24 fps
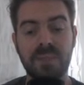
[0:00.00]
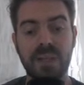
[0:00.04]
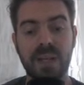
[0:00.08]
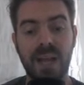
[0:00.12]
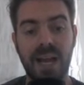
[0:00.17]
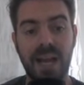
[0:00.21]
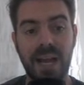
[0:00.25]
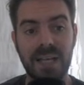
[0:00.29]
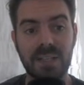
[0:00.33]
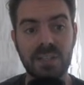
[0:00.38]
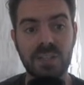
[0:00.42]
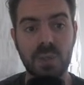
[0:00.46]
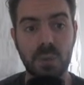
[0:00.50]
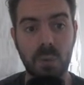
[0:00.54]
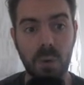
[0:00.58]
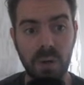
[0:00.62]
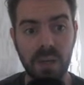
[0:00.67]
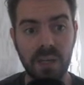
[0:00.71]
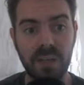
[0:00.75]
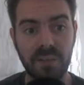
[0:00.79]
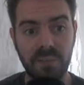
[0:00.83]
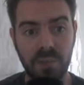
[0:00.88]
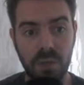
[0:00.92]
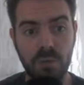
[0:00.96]
has
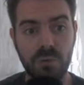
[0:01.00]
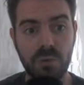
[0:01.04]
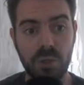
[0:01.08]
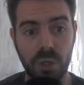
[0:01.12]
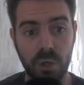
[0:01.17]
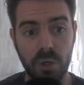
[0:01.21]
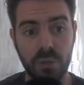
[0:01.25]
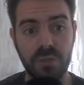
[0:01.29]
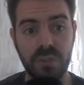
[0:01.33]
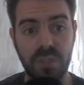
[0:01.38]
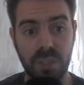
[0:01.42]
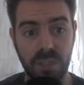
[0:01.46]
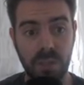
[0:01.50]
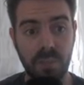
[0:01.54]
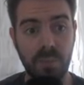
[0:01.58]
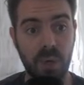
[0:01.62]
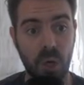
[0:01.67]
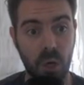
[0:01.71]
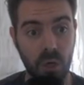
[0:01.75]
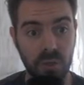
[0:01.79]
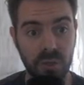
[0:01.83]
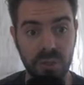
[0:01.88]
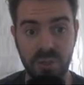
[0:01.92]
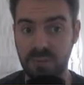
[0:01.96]
quite a few shots in the
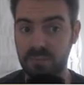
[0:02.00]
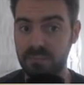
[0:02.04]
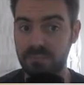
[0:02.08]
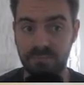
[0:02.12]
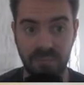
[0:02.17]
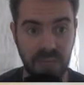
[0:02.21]
box.